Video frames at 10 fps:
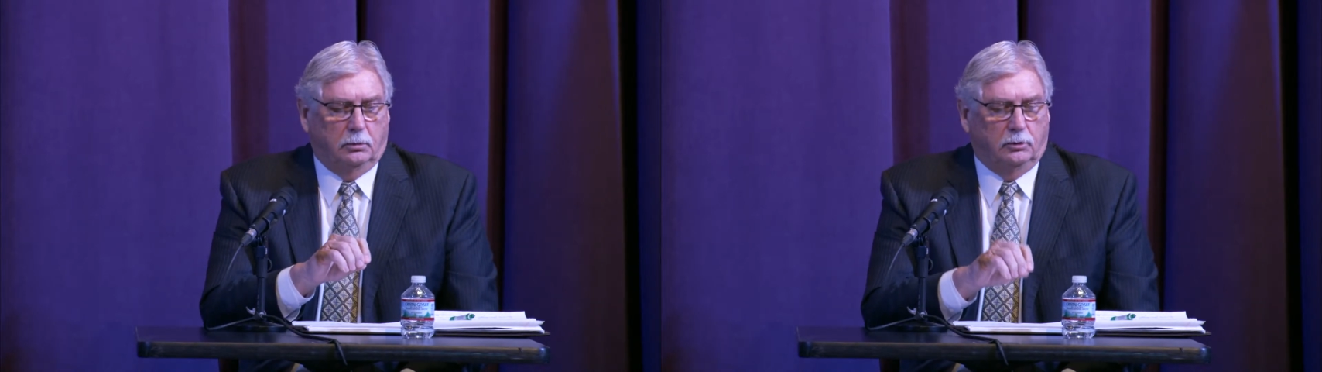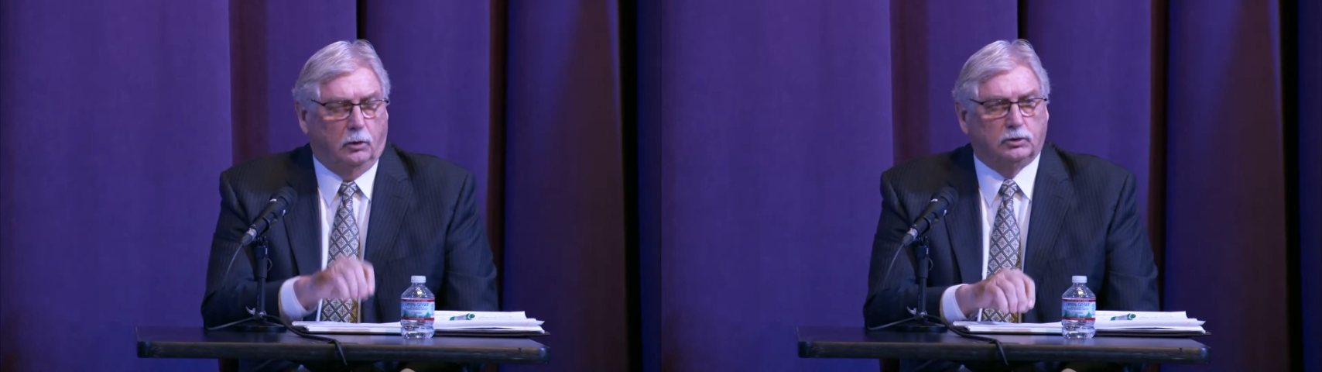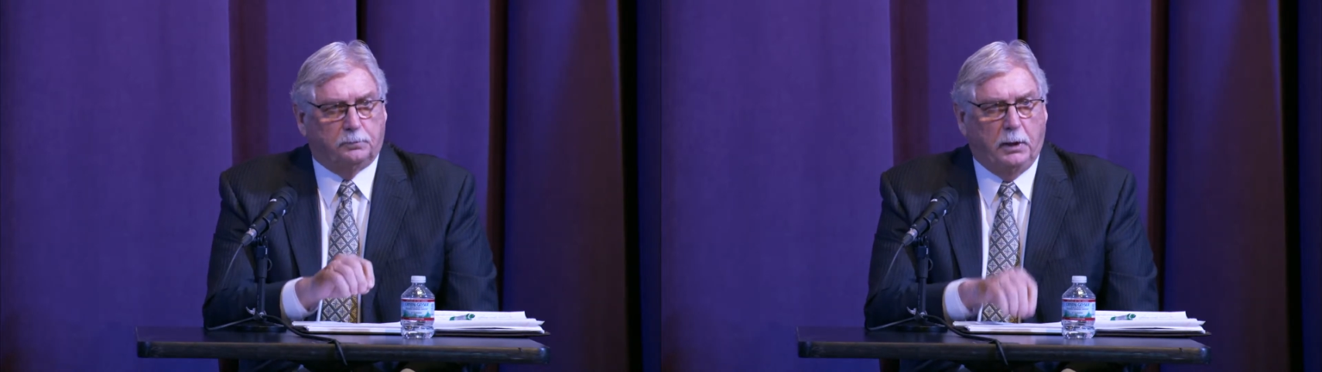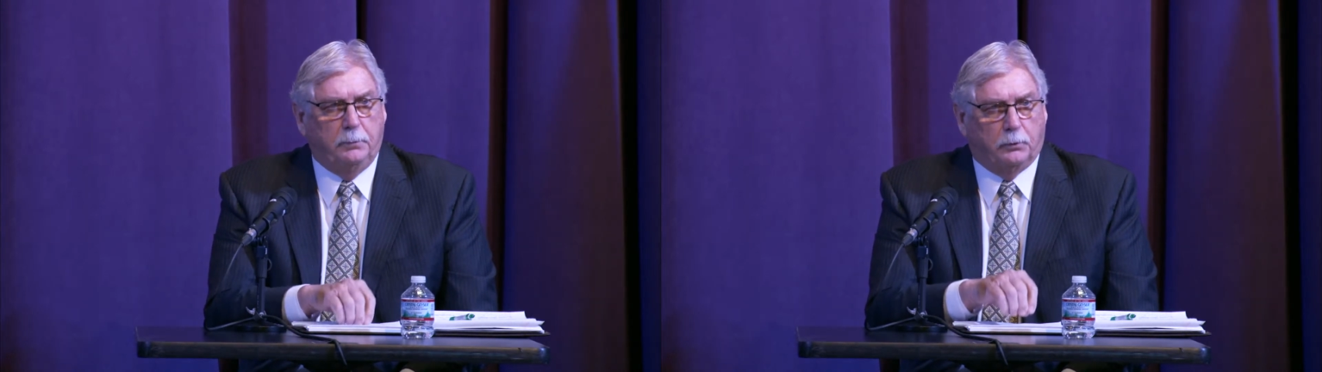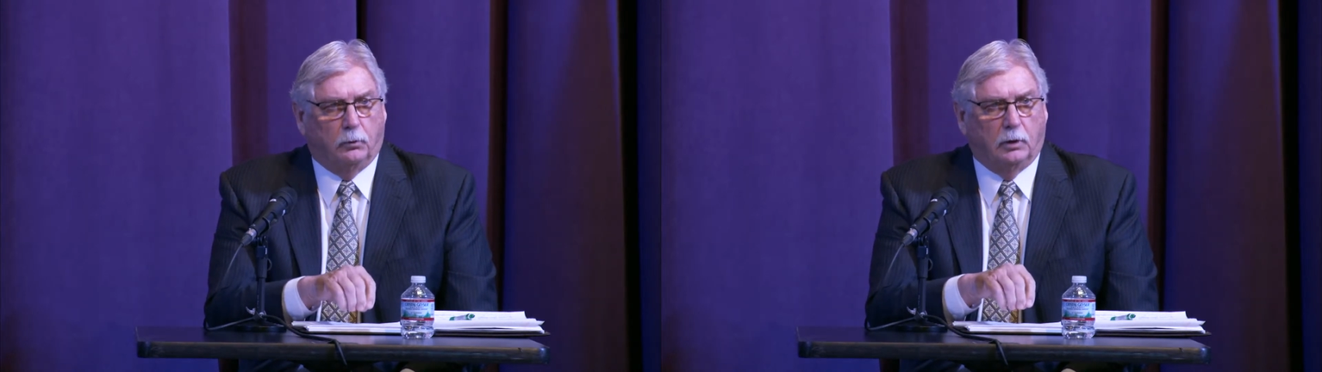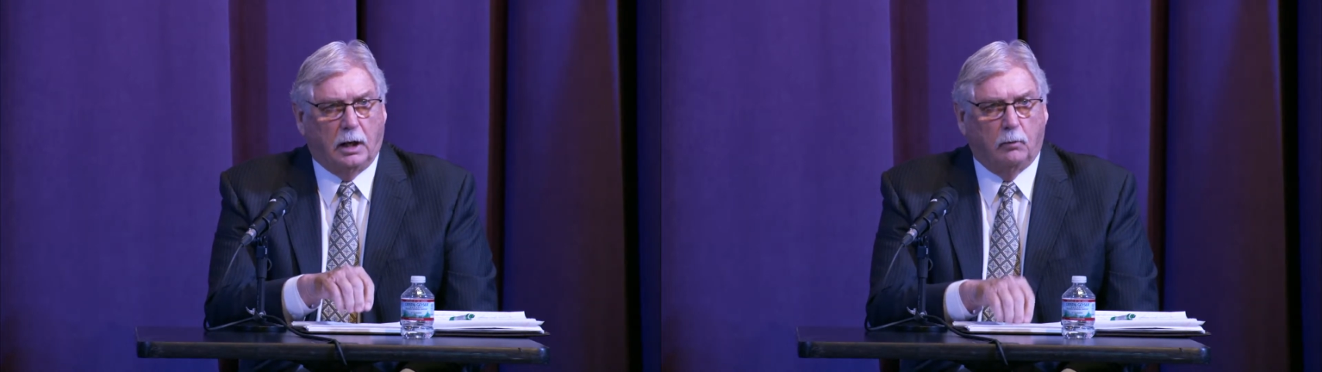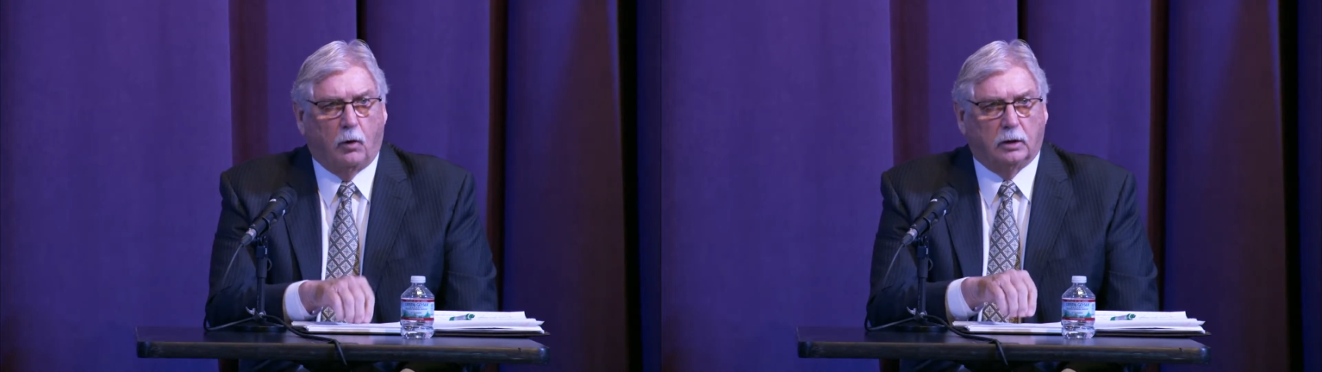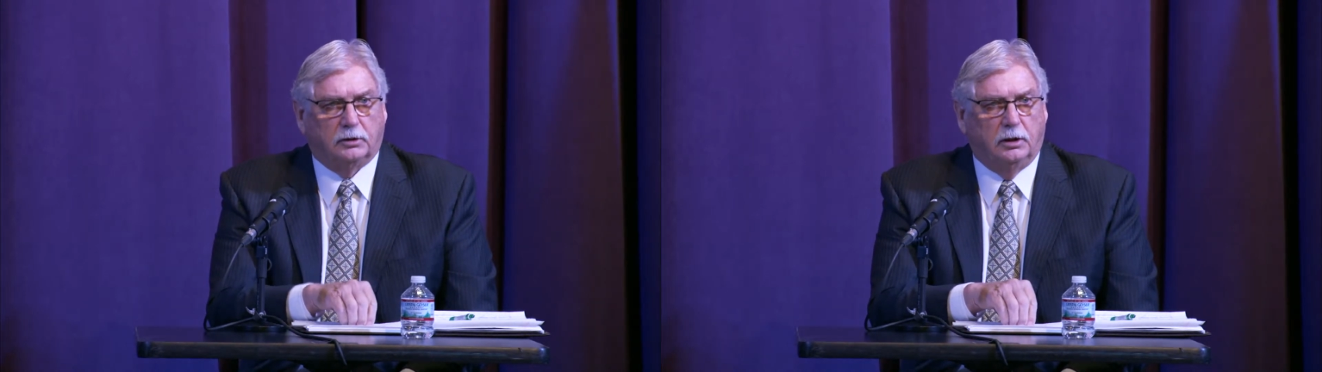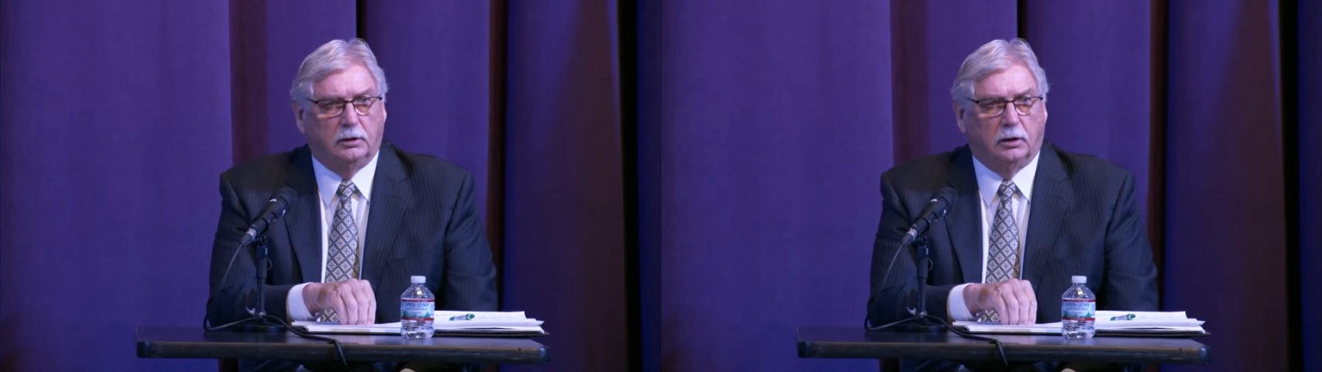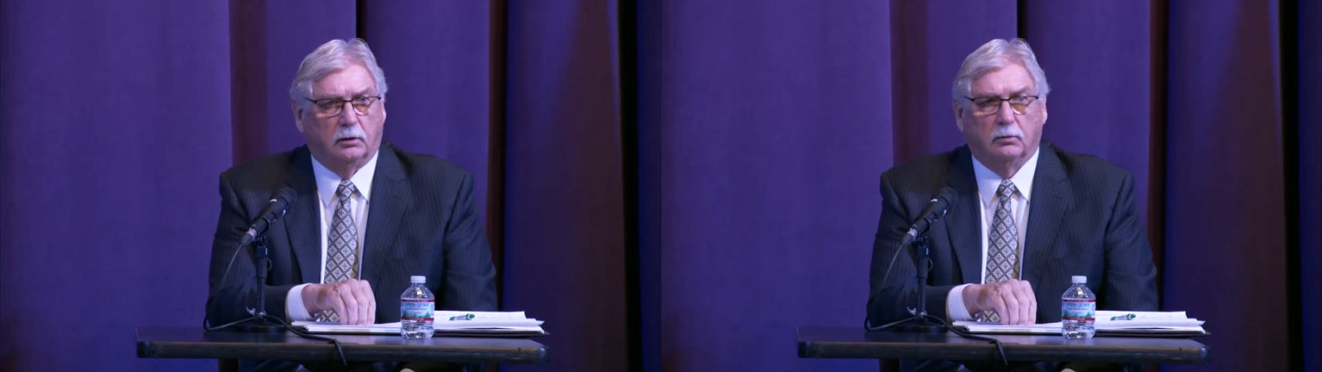Those people, when I walked in
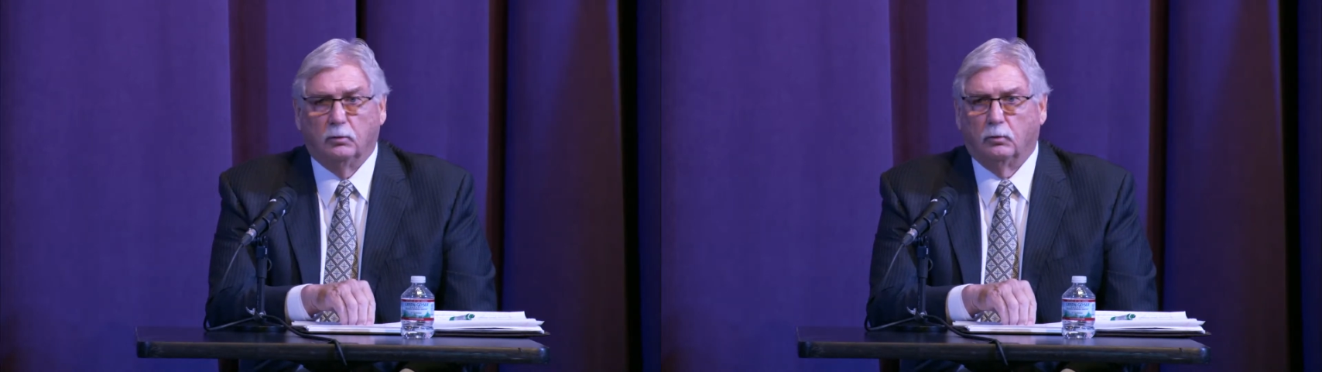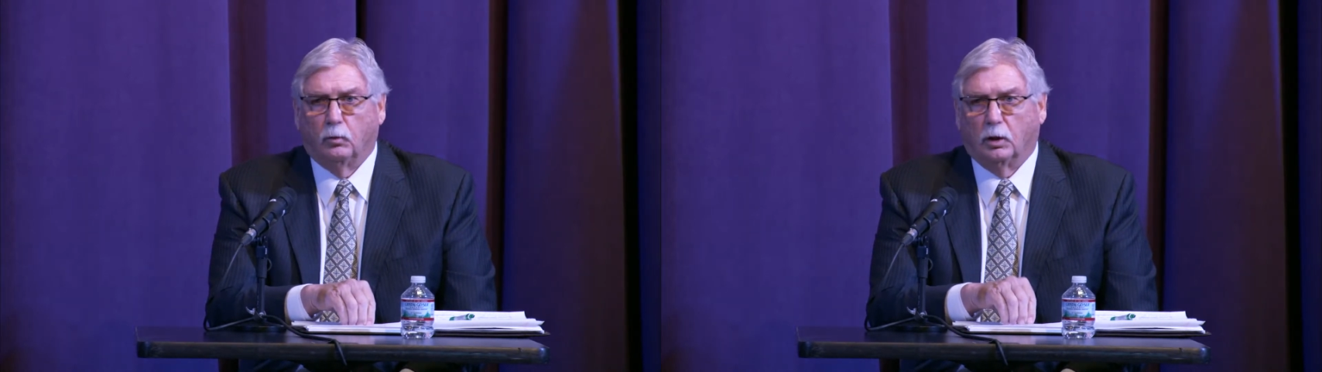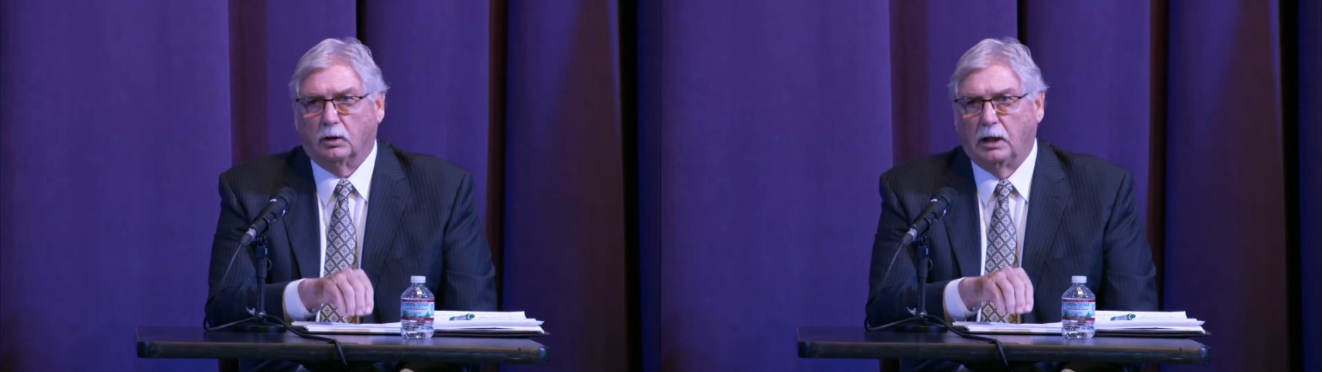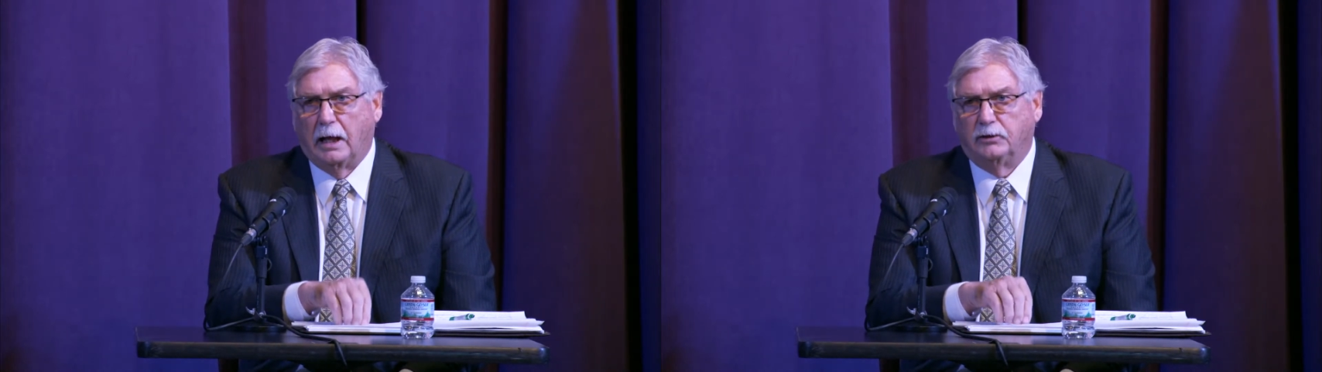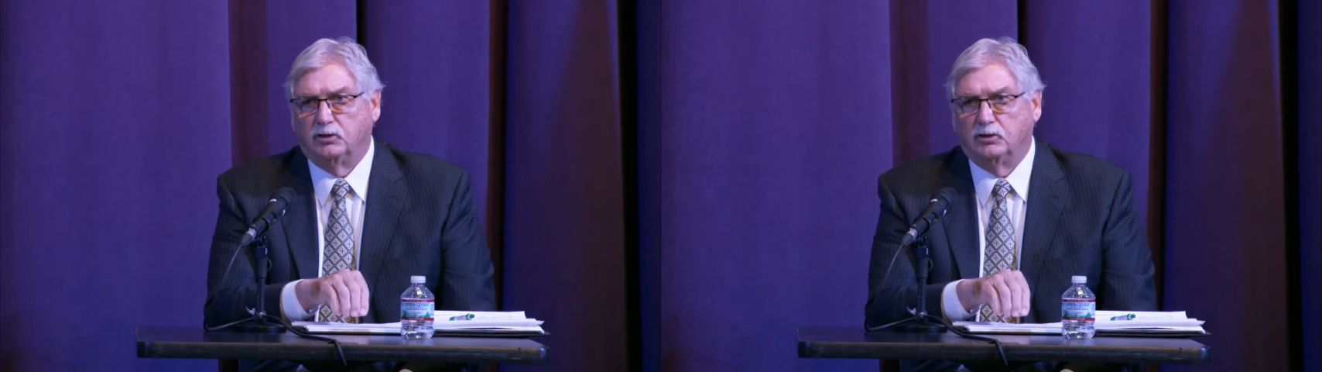there, weren't glad to